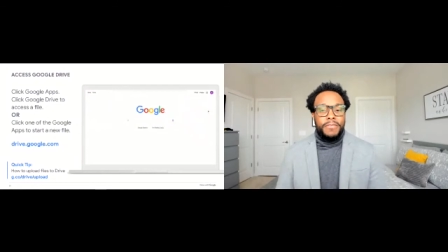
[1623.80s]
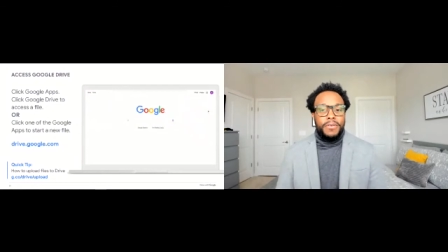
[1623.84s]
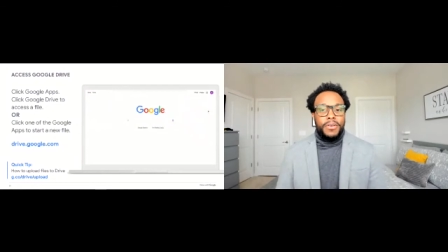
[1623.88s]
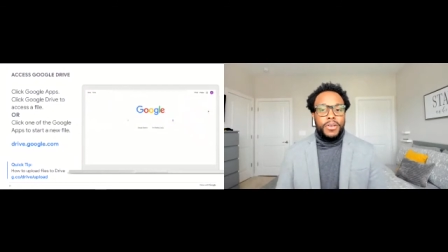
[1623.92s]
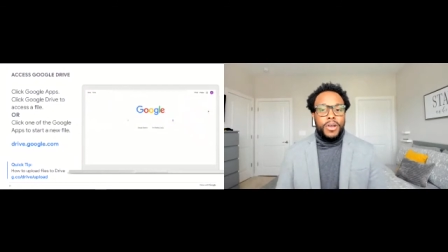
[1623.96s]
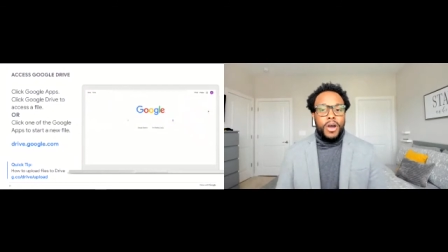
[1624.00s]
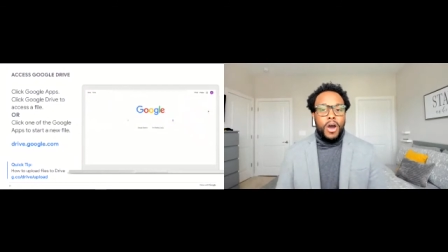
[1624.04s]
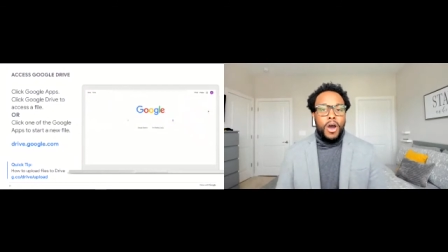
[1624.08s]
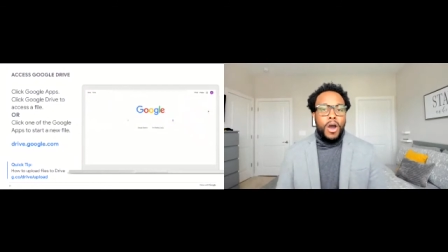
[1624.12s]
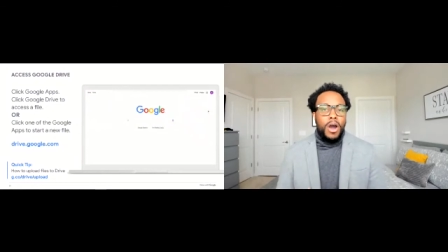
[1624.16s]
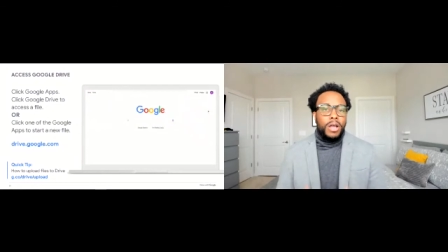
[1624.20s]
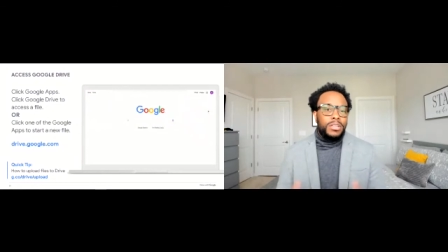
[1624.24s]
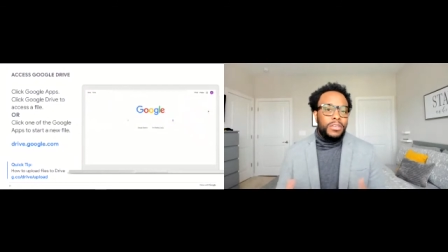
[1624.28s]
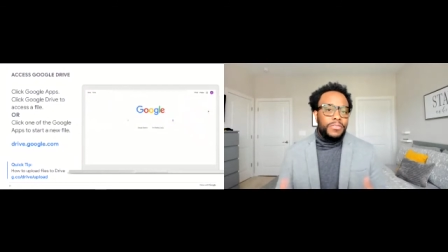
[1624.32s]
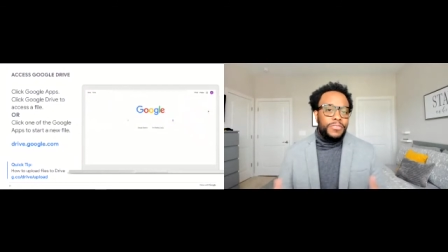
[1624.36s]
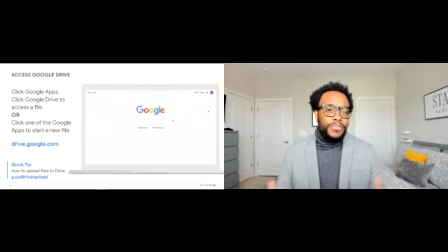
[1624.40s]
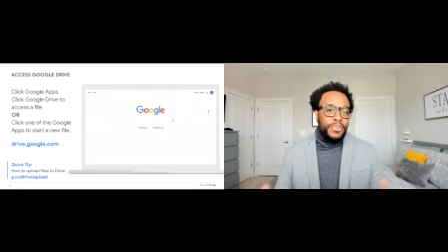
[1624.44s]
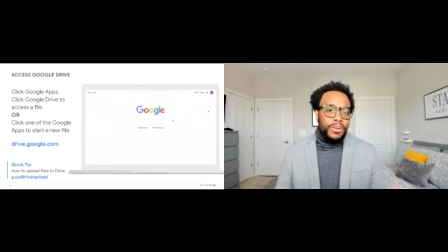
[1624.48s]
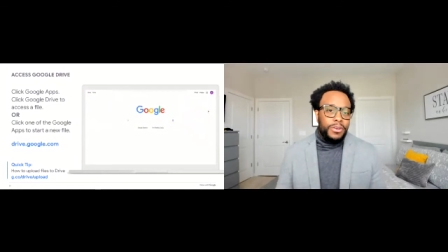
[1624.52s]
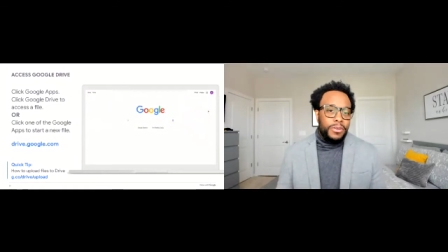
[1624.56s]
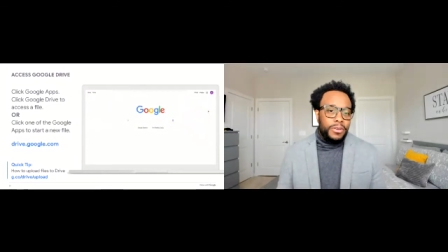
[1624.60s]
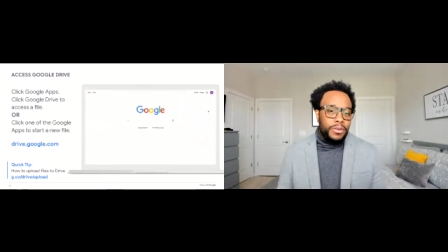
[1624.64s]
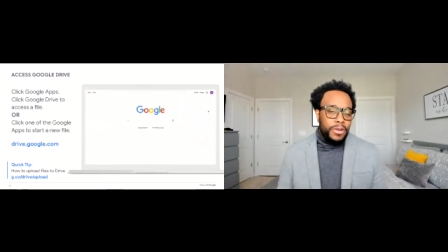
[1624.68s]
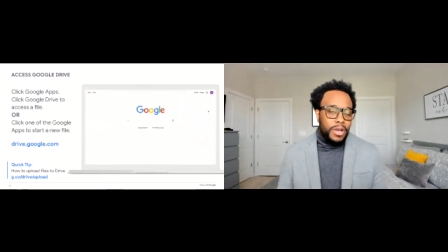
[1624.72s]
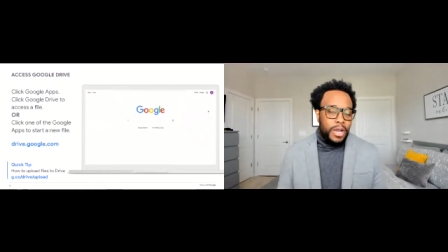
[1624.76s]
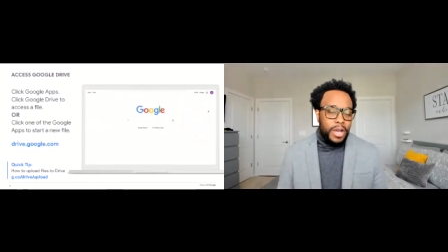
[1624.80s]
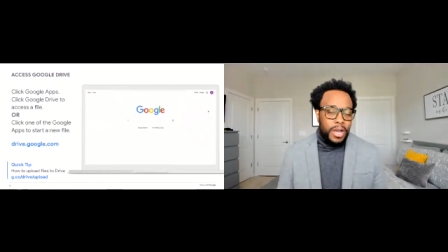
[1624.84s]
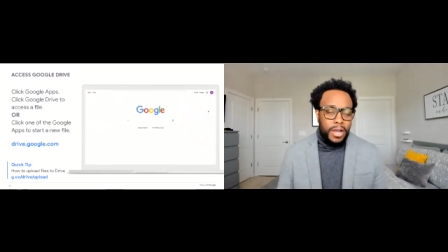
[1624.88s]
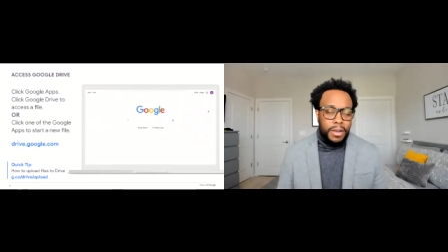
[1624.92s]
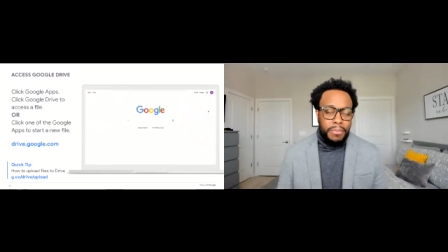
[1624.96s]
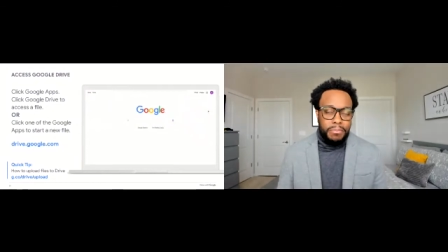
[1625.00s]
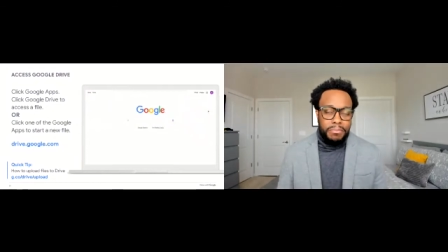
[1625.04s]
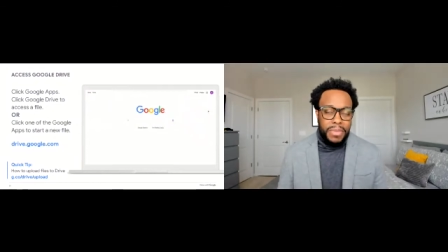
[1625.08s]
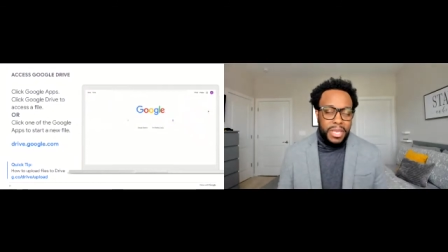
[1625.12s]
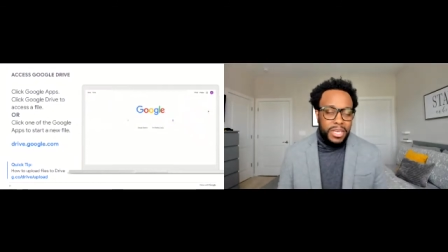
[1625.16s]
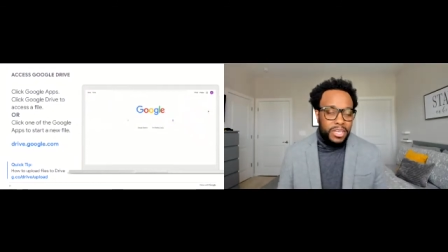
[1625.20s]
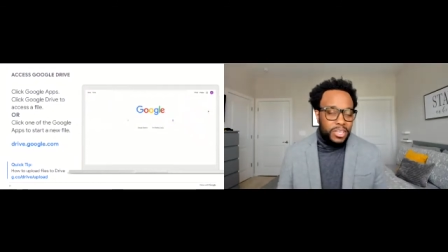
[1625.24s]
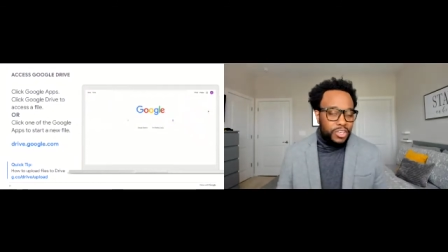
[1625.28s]
all of your
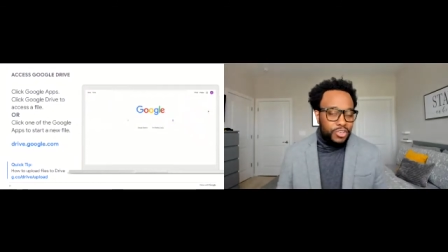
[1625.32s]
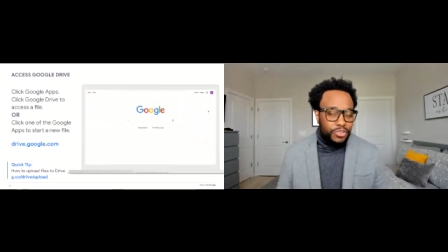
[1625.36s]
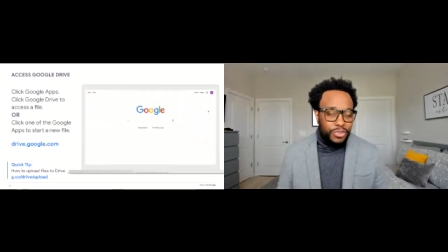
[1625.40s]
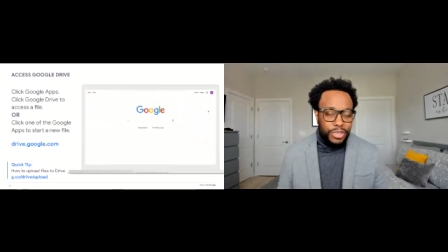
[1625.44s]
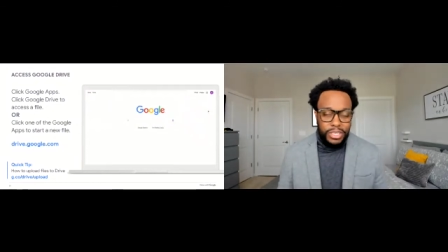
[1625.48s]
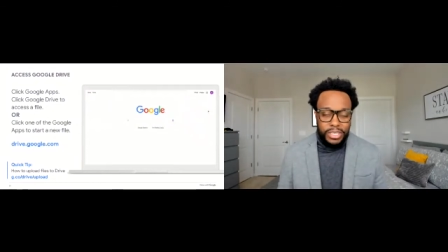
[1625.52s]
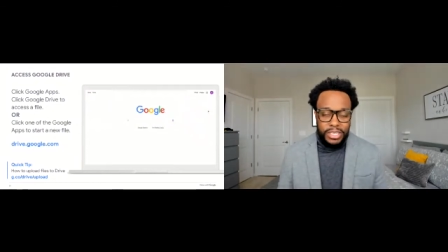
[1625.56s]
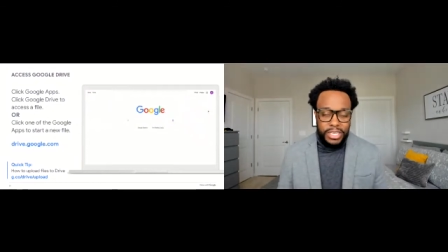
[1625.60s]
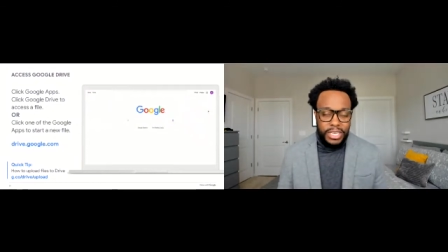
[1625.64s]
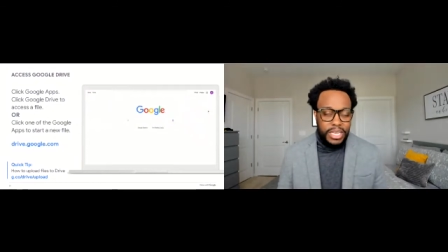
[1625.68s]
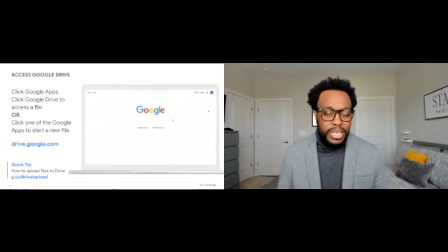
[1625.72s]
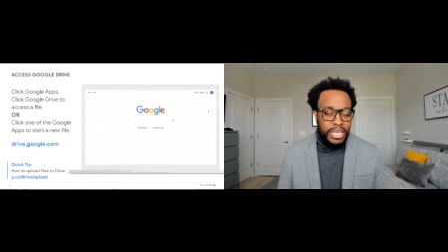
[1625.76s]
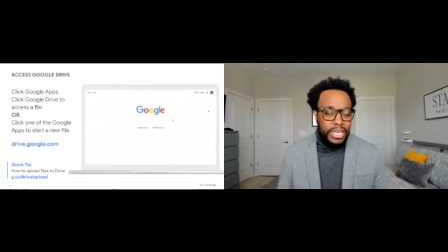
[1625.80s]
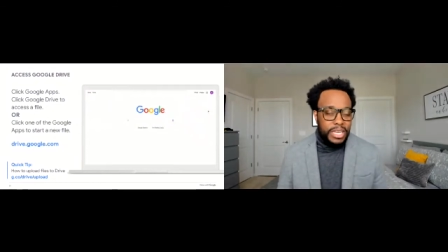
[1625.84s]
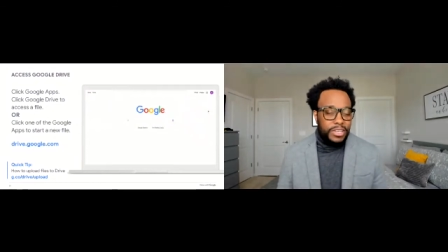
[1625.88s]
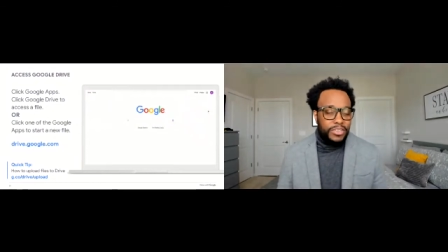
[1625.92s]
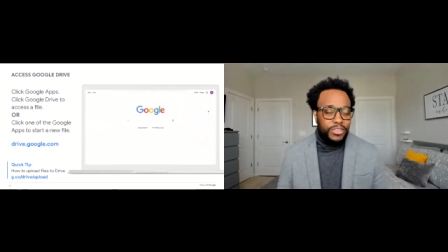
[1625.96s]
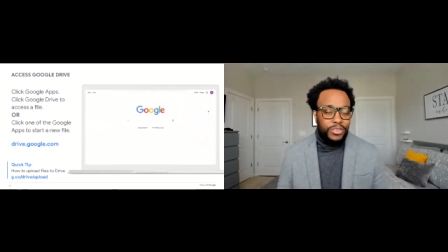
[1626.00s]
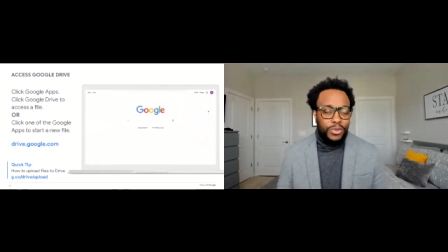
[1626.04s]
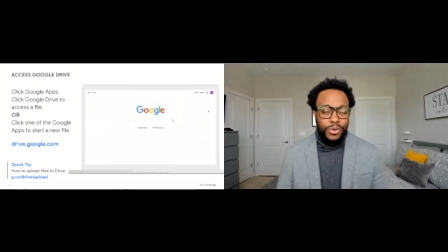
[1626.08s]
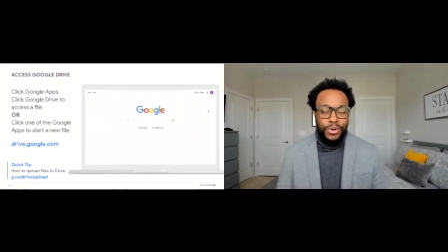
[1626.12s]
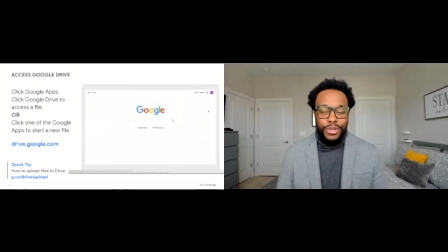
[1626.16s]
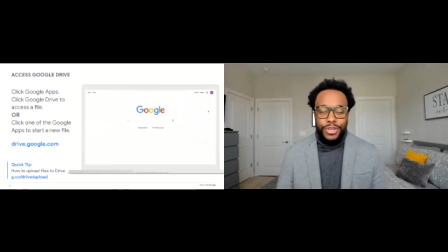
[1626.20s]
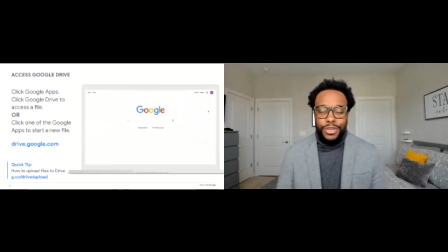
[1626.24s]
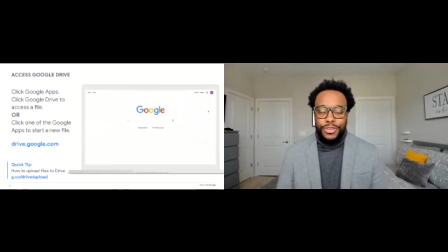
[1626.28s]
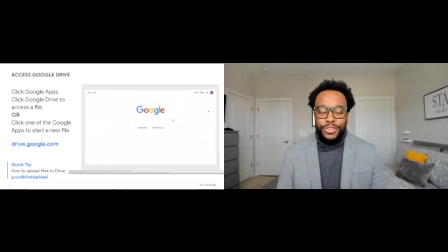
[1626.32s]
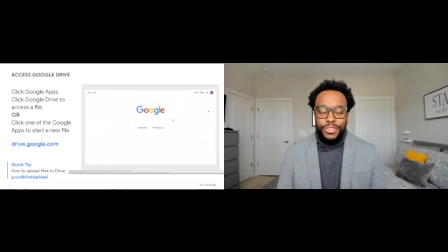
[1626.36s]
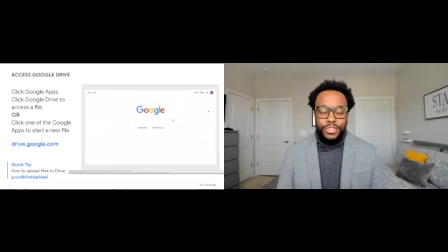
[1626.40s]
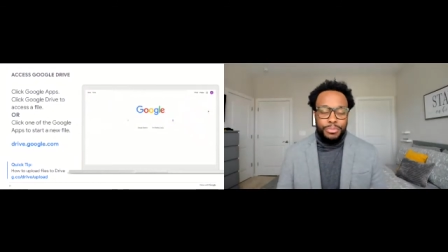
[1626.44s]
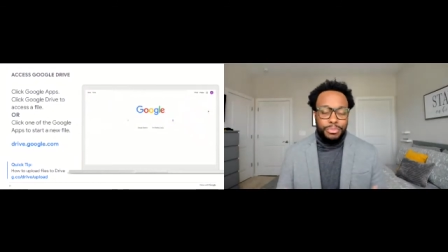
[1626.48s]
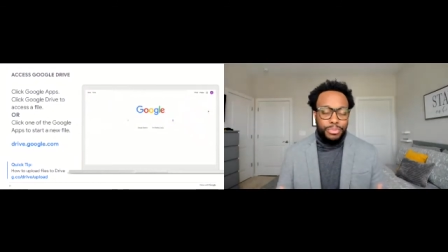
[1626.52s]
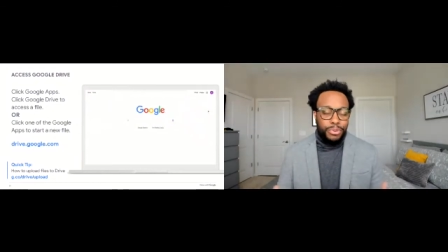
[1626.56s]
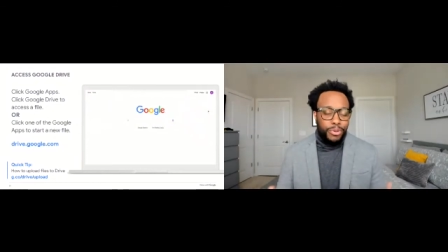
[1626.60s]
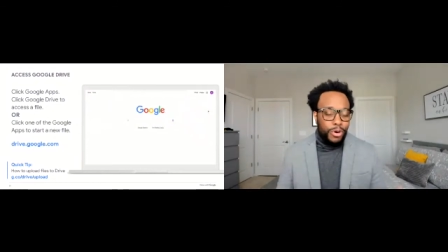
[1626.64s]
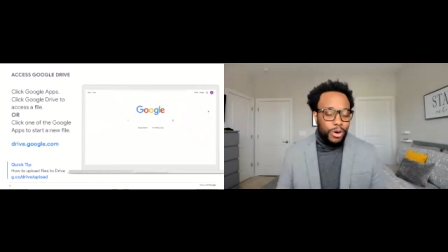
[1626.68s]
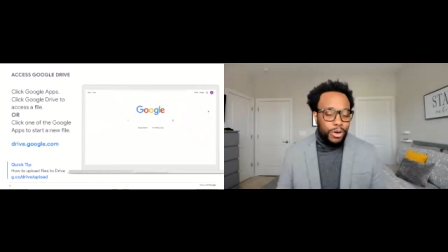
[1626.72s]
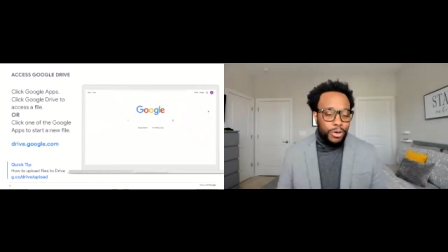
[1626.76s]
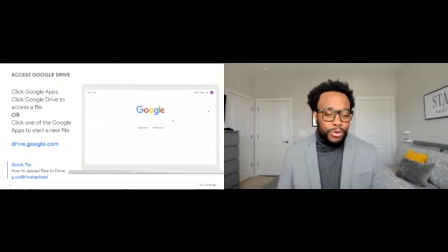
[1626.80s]
ministry leads or your
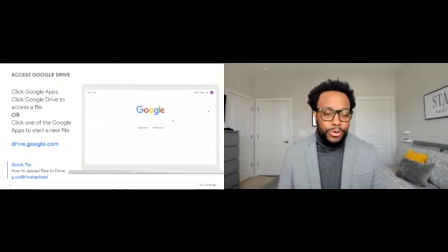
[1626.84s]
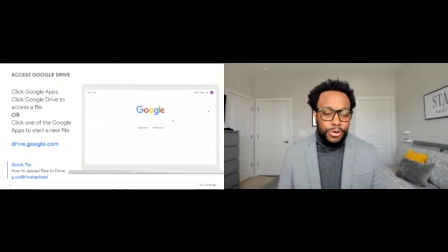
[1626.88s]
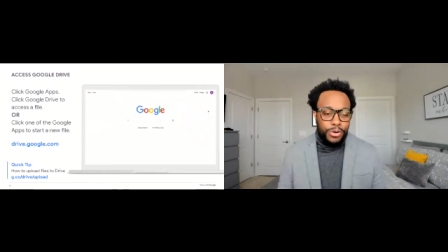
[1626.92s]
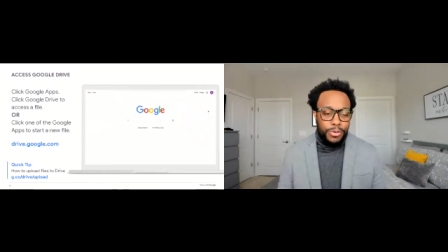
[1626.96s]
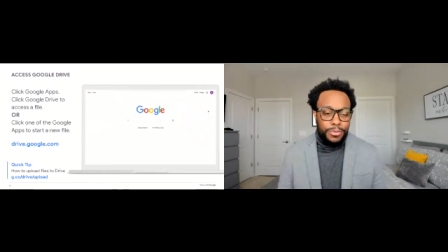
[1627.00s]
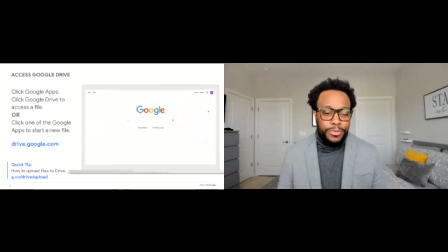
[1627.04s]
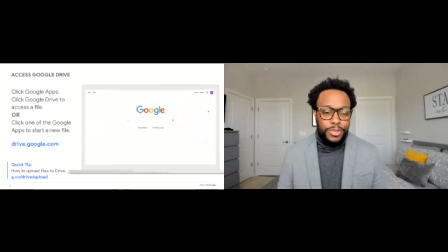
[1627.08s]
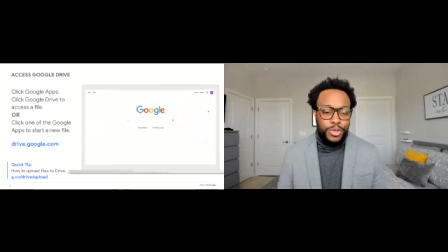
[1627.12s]
support groups,